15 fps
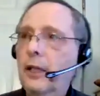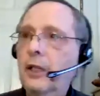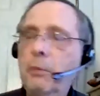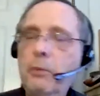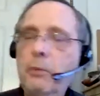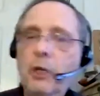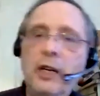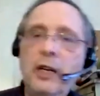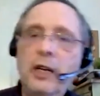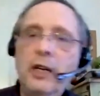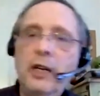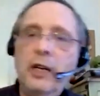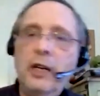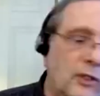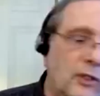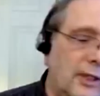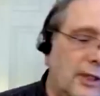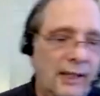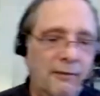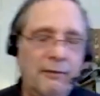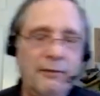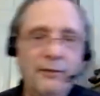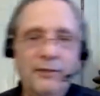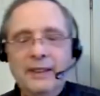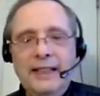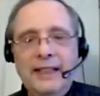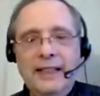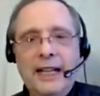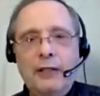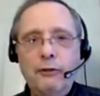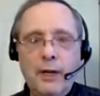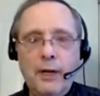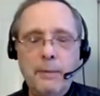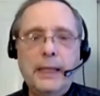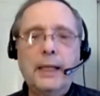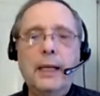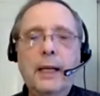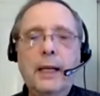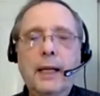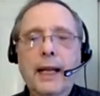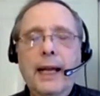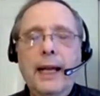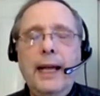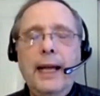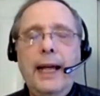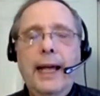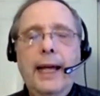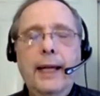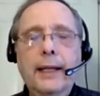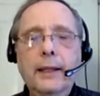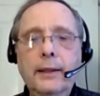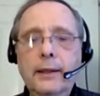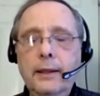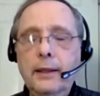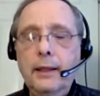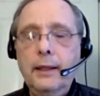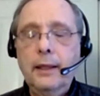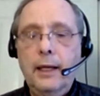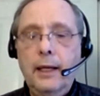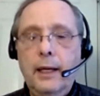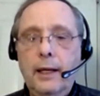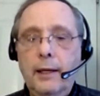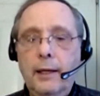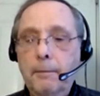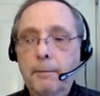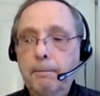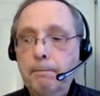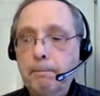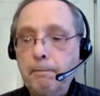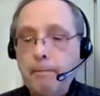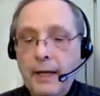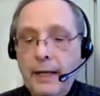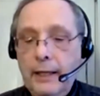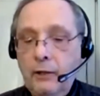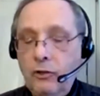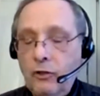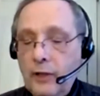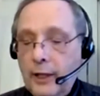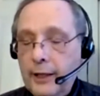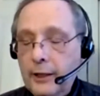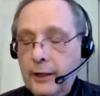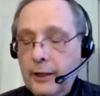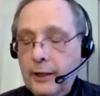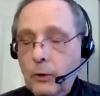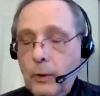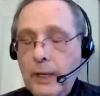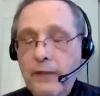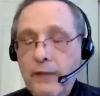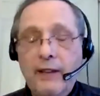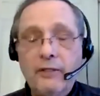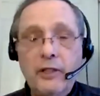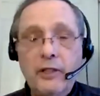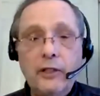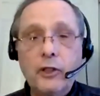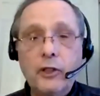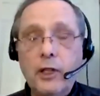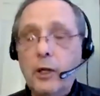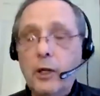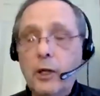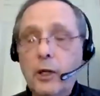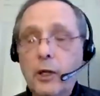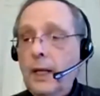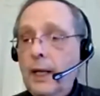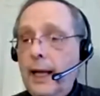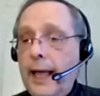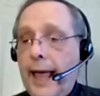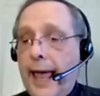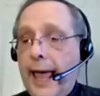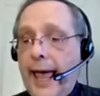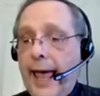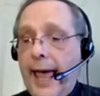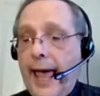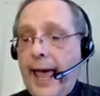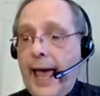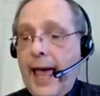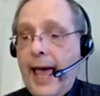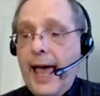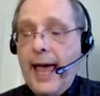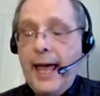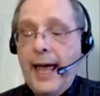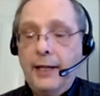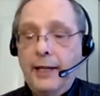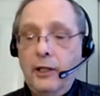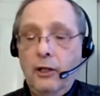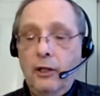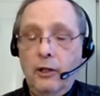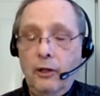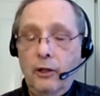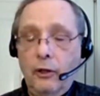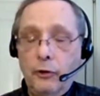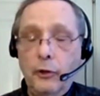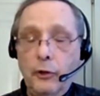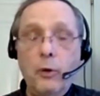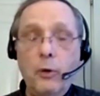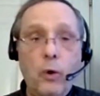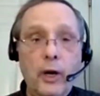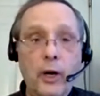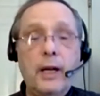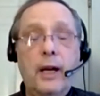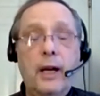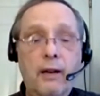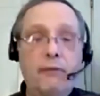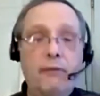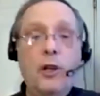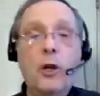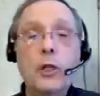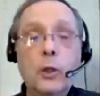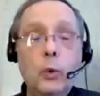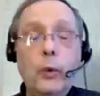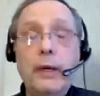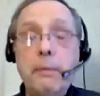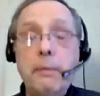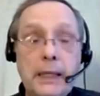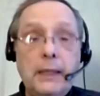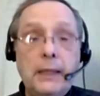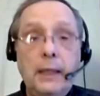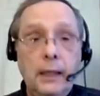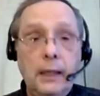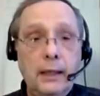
community managed uh, natural farming. And uh, he started twenty-five years ago. And through the work of local women,